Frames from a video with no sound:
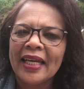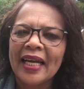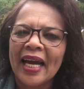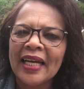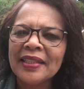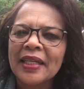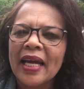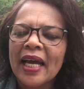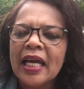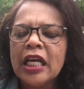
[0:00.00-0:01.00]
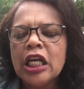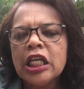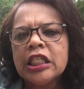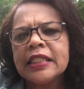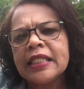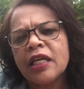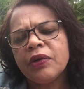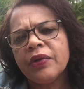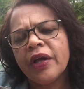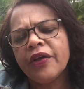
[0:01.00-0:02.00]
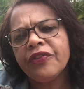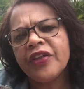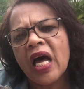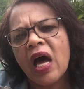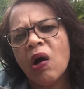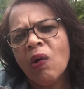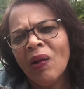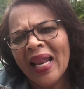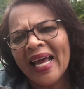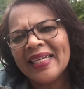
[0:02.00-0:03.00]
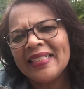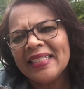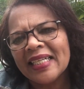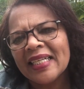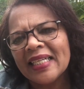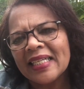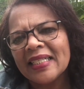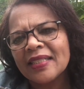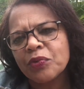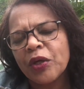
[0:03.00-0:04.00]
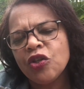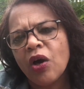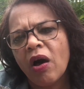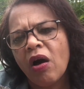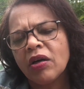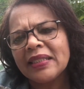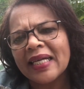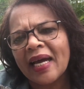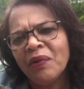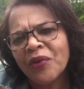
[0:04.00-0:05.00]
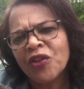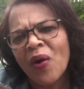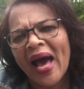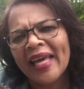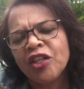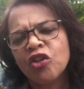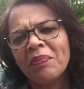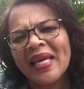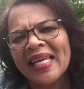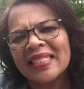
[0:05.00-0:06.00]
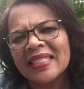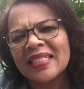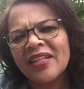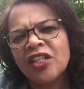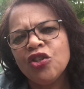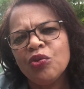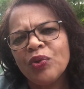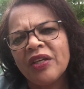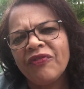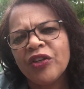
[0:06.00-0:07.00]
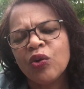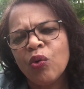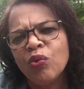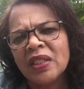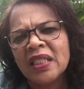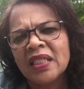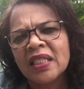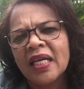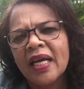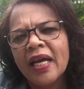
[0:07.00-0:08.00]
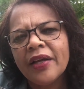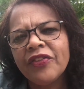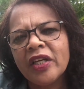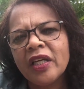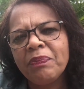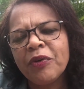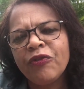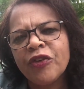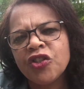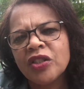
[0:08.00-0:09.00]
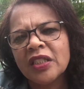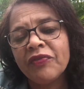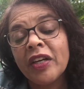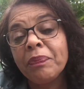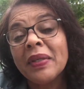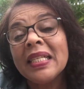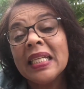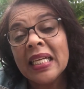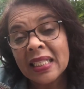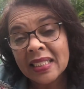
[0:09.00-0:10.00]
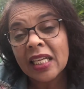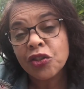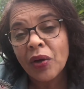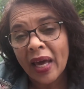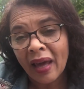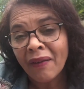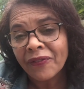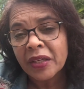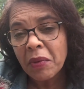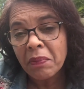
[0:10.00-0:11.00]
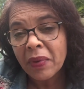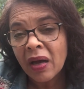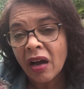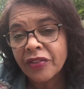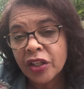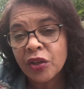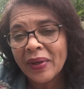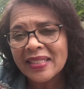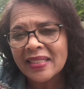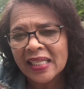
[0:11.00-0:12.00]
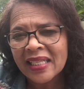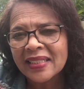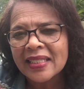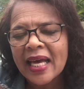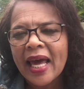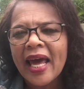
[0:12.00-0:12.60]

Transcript: Right? So the whole idea is, when you are done with your IQMS, then you would have recorded the professional development needs that you had, remember, on the QA6,